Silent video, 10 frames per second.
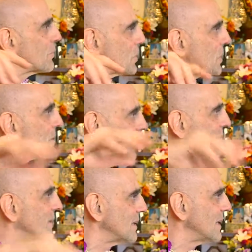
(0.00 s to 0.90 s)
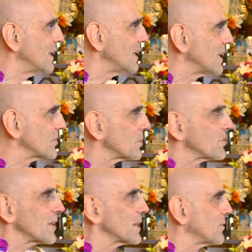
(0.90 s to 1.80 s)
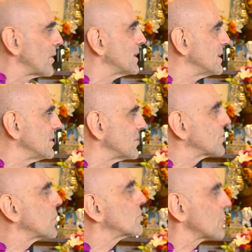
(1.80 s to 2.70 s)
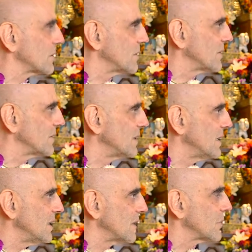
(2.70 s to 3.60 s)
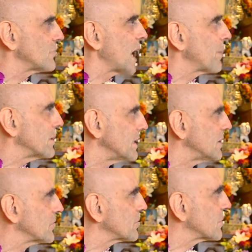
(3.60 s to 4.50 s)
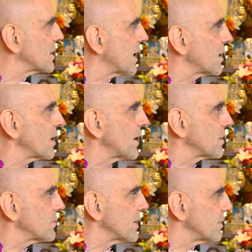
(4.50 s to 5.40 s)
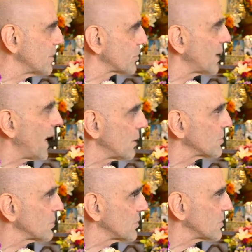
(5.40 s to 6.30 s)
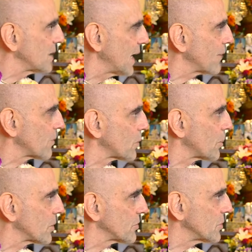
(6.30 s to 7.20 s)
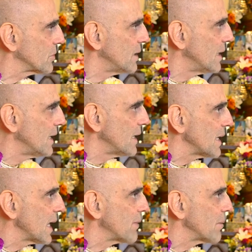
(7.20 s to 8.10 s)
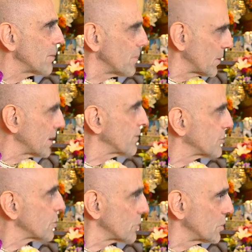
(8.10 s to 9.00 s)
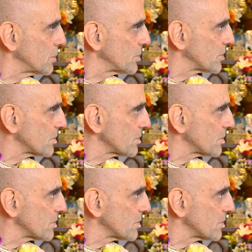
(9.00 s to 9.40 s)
room, And so it's like very social. The Japanese got a lot of individual houses after World War II, and with individual rooms,